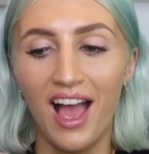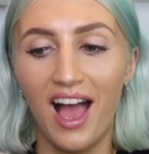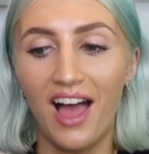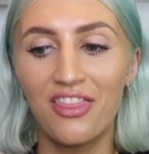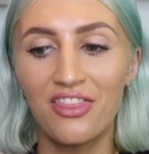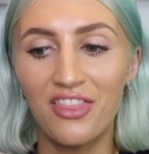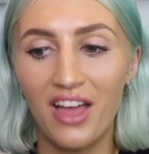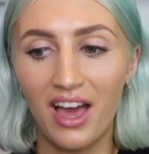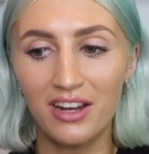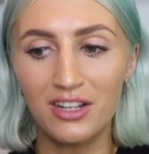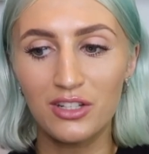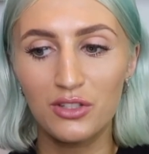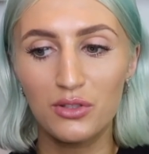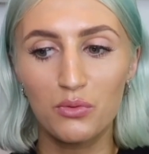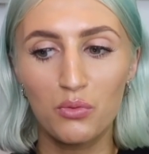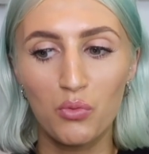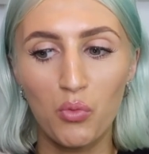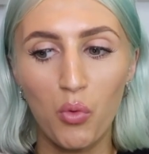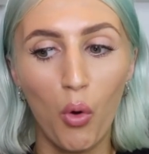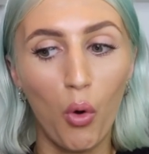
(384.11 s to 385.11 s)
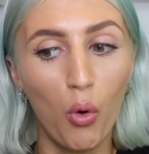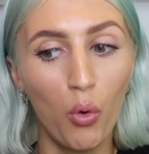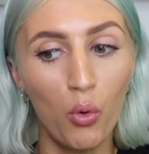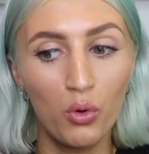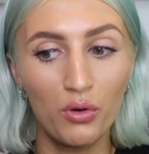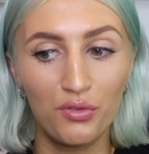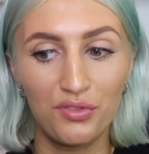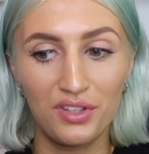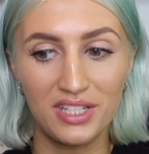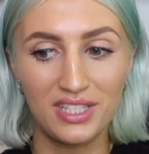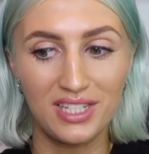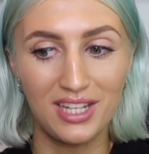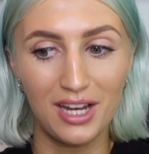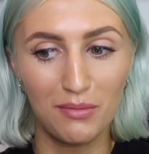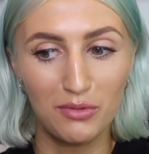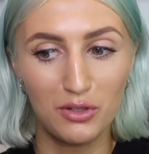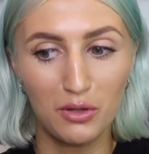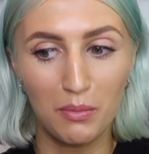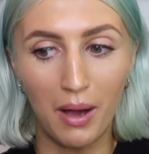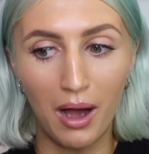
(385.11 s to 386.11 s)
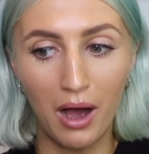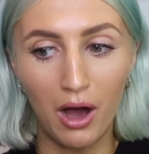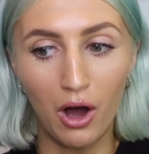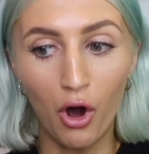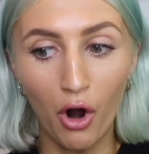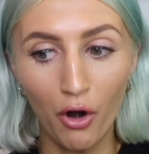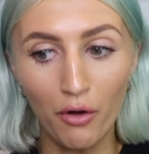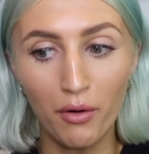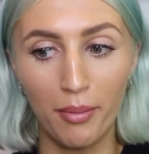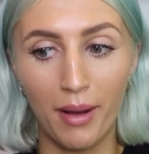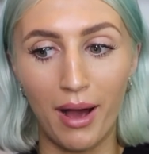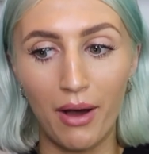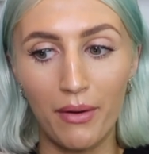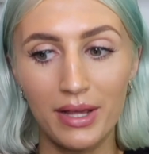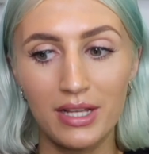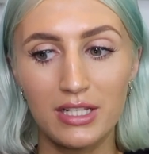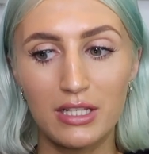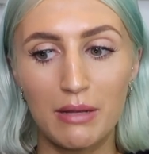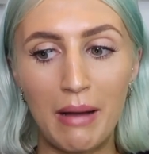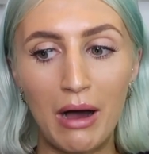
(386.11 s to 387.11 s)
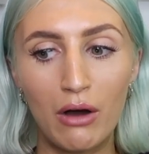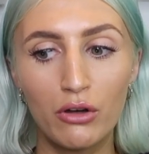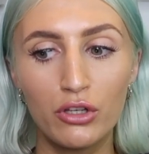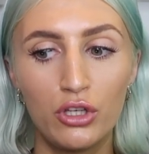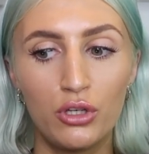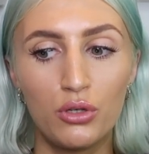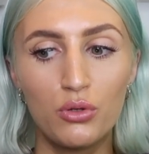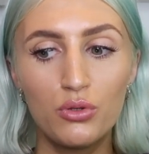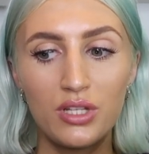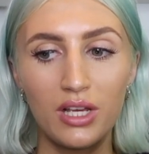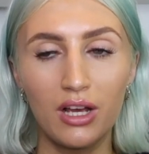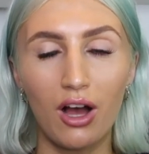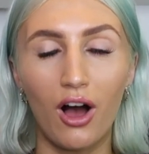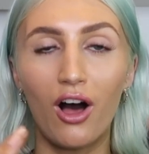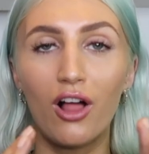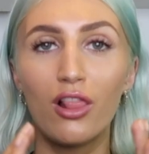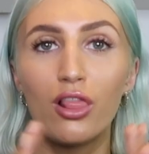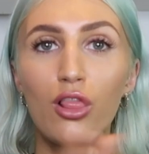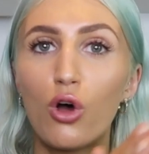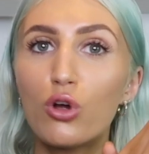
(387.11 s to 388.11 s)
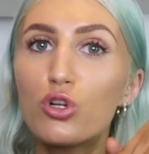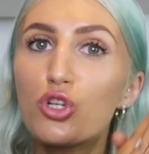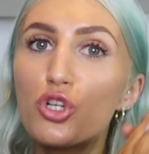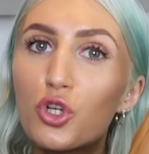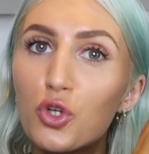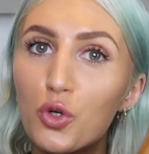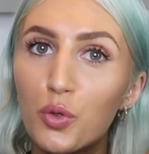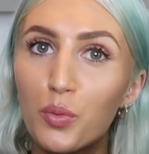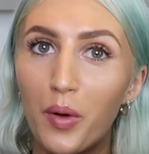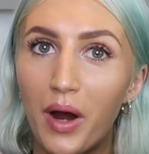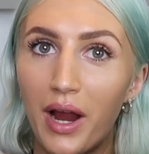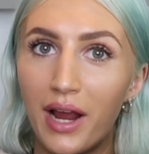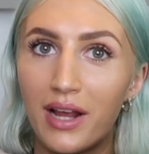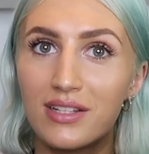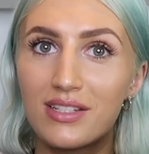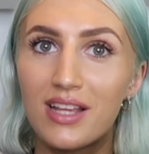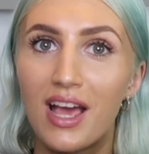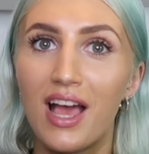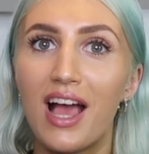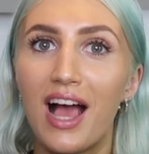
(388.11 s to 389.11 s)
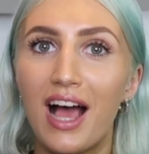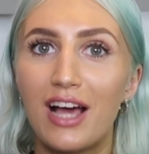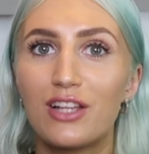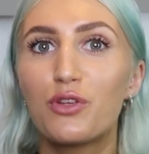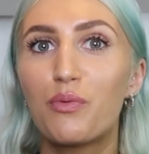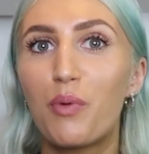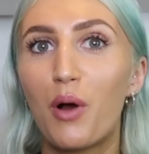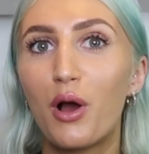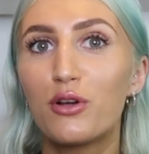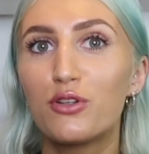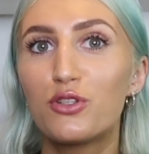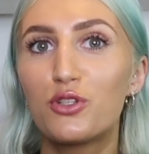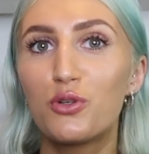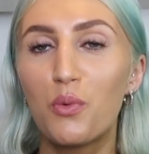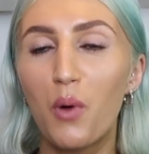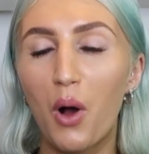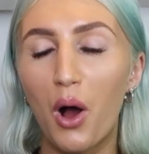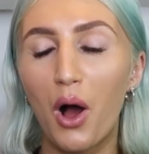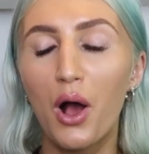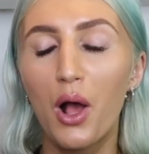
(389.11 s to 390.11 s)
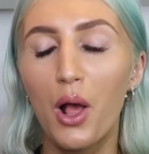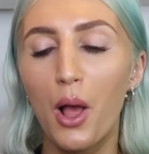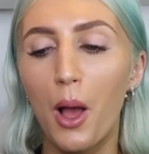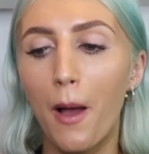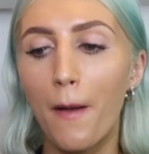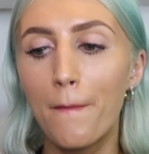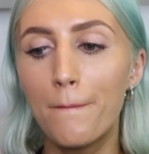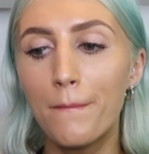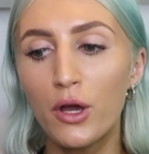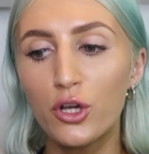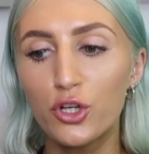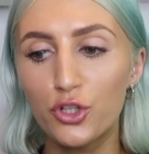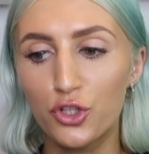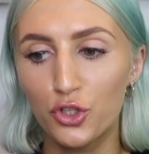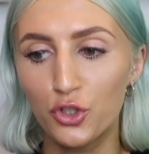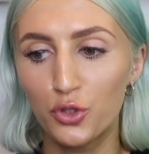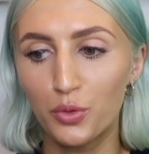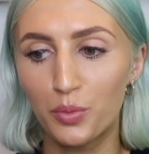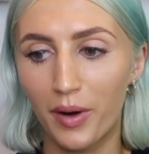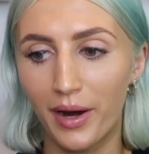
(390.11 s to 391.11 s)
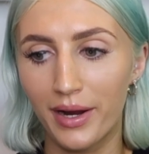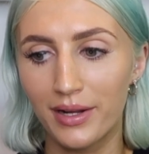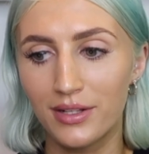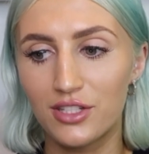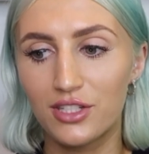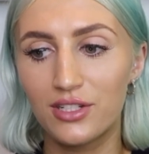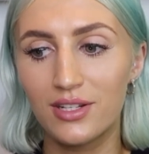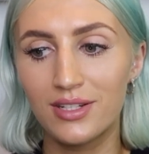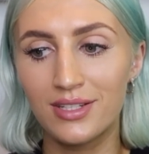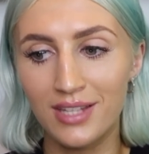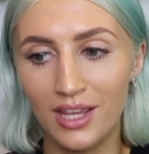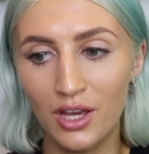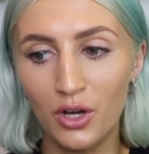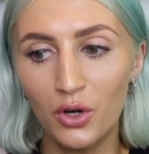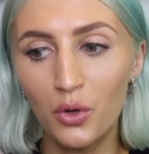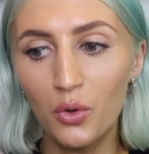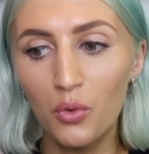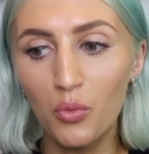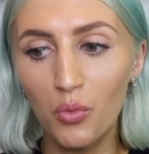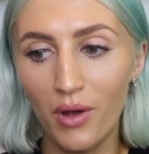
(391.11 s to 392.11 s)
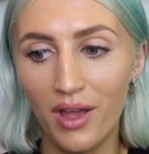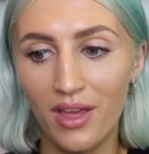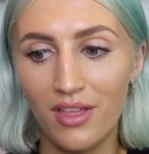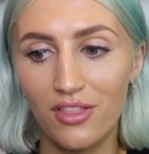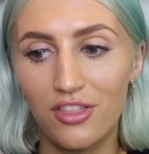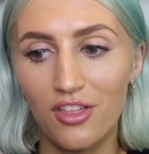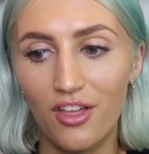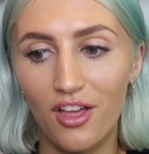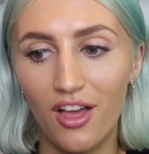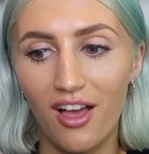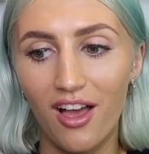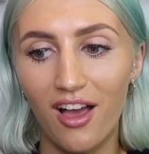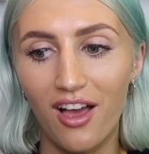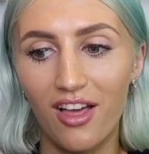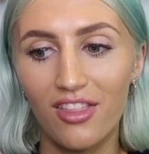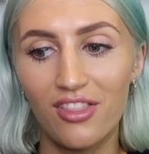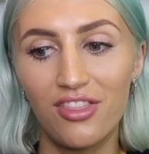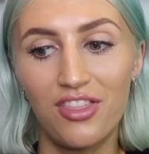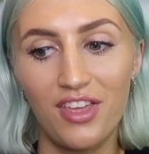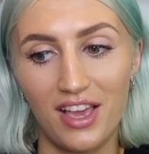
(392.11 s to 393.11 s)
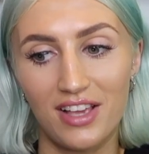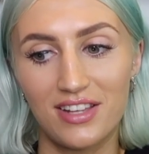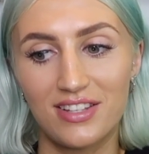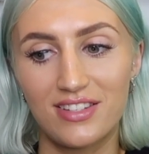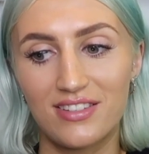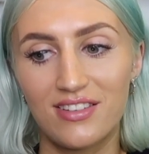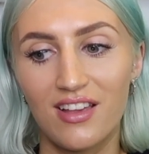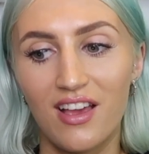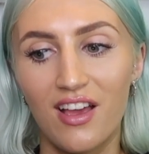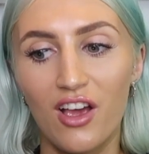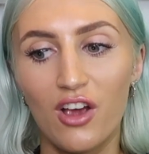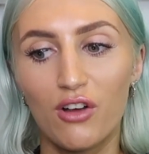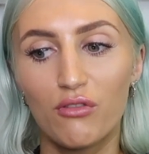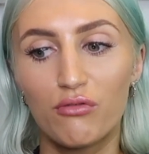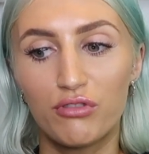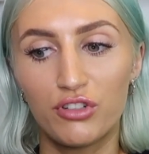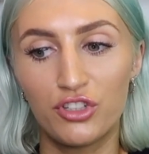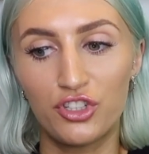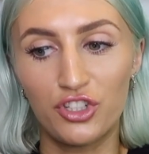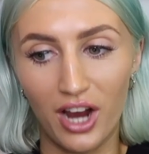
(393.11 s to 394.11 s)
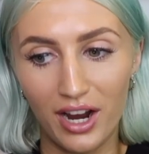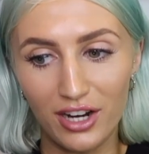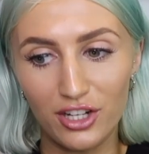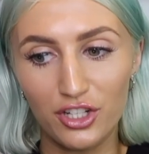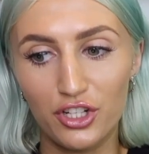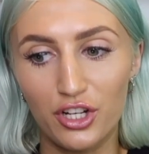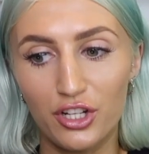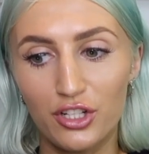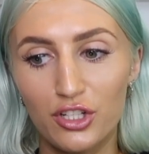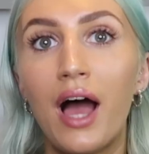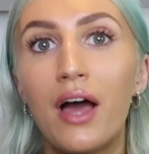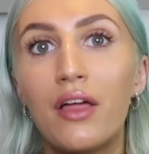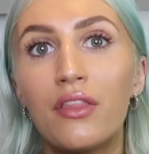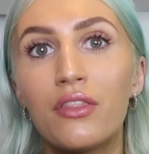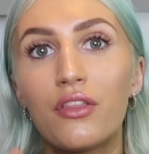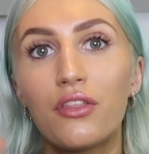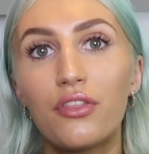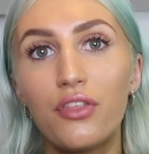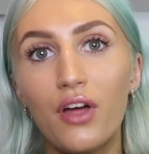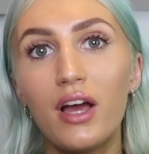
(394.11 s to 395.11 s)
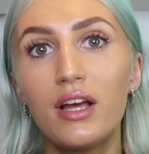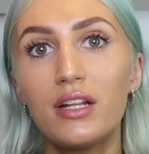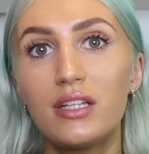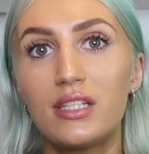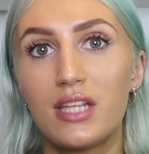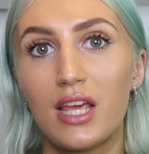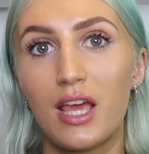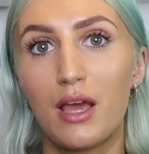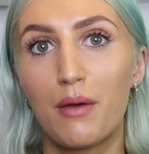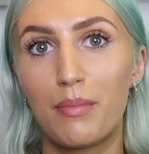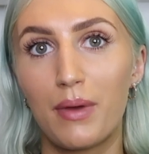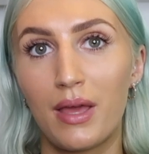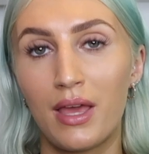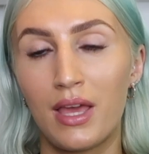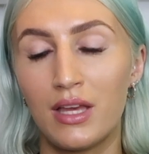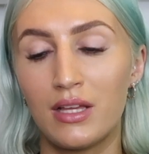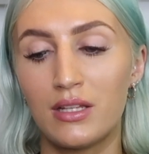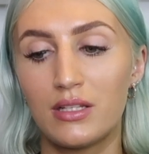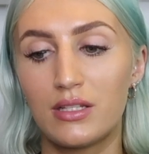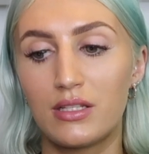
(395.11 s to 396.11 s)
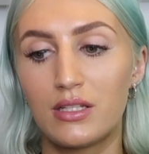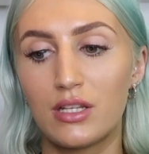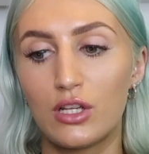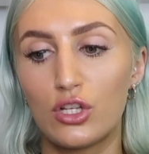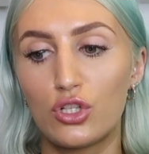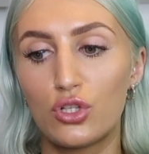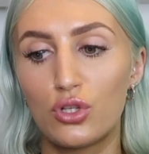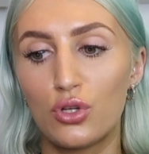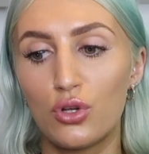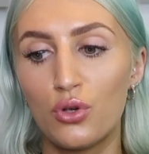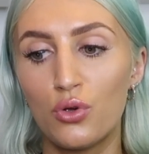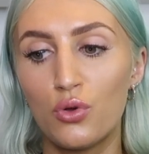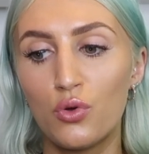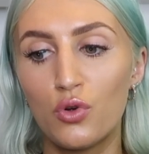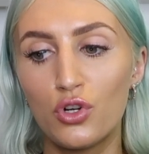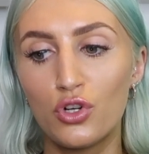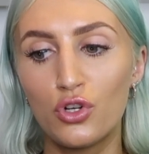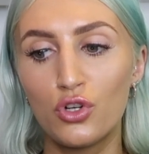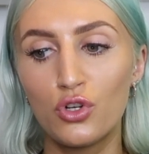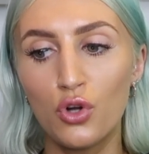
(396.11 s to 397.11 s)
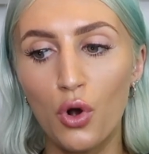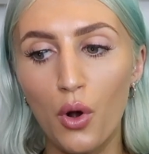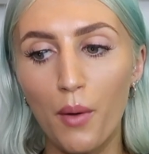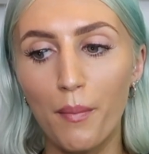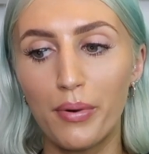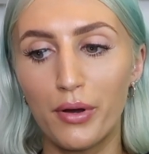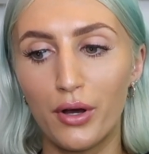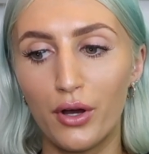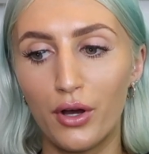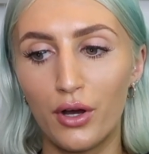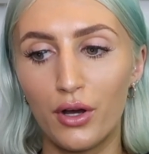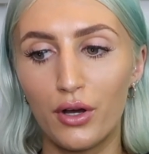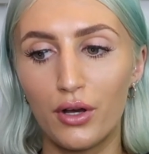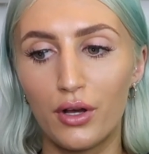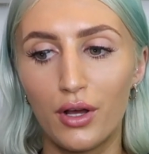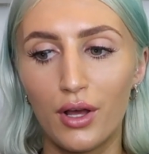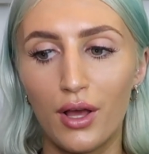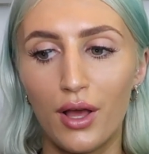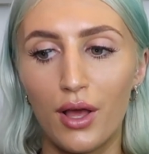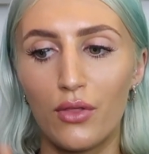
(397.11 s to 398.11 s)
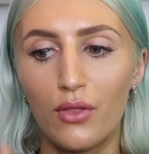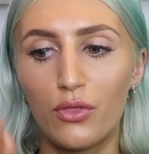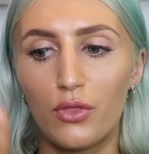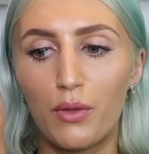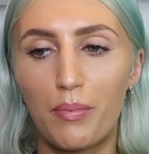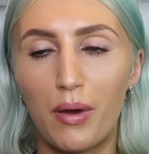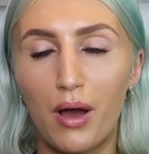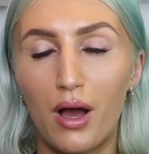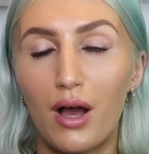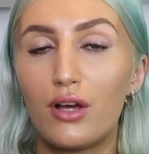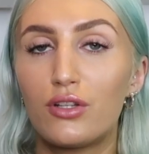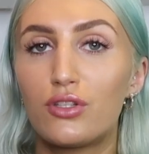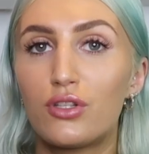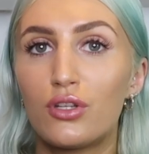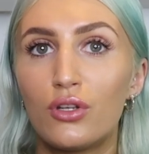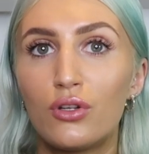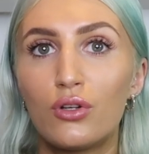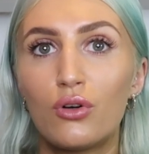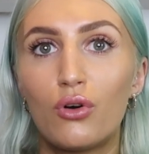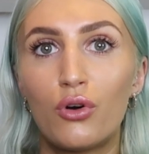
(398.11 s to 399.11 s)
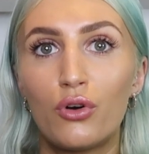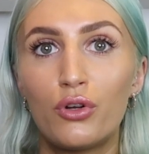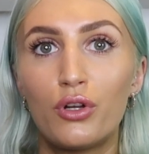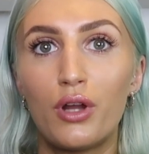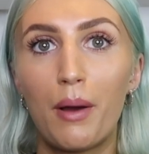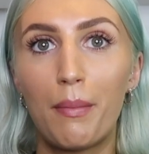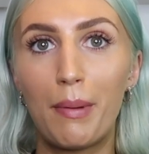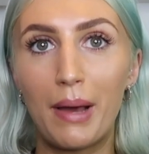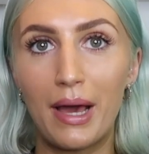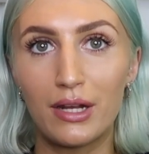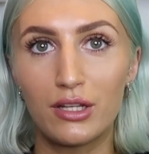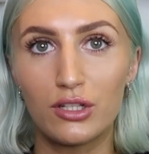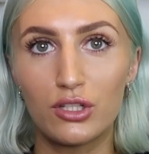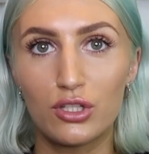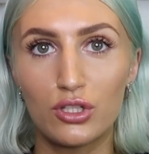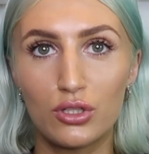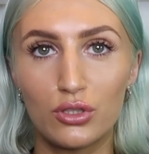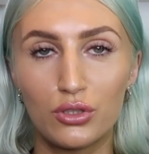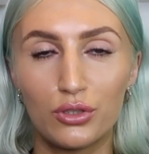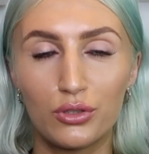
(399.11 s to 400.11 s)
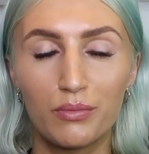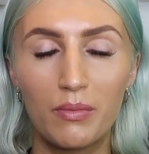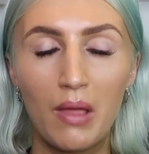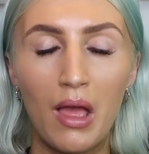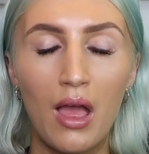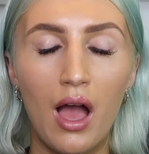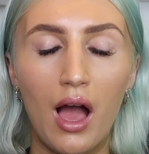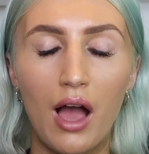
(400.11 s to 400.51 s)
And that is what all of these tips are about. It's about using our logical brains as opposed to our emotional brains to deal with this rejection. And the third tip is to not put the person on a pedestal.